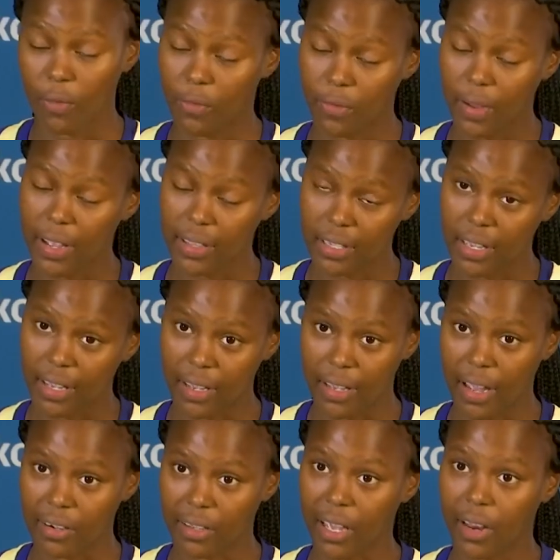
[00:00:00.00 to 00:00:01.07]
fighting
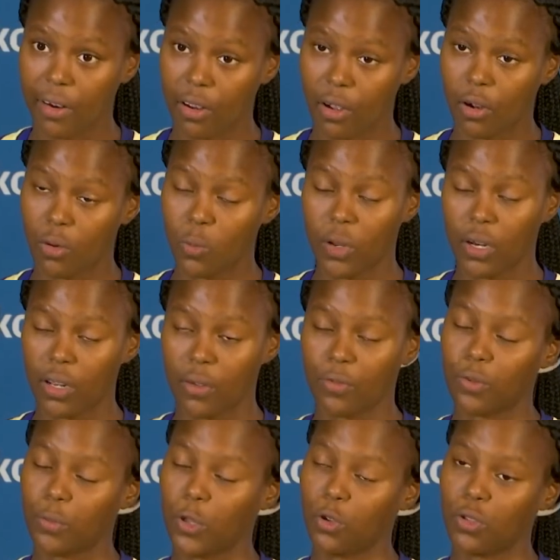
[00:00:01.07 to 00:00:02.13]
and carrying on winning
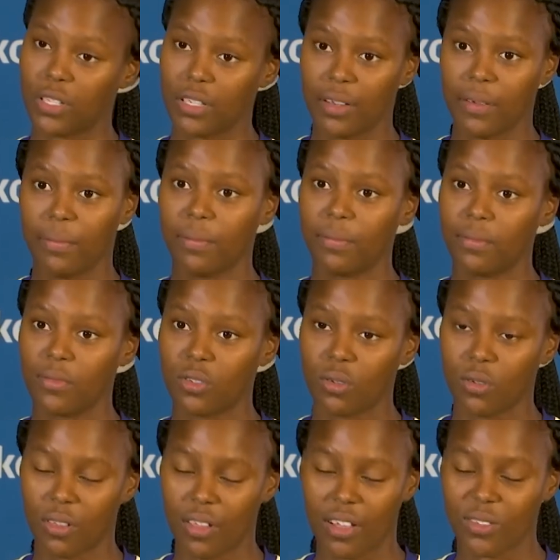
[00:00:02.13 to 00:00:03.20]
for your team. So
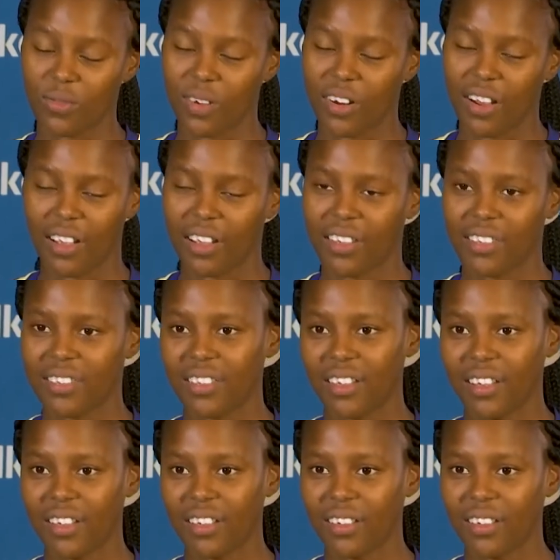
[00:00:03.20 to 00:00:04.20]
that's what I can say.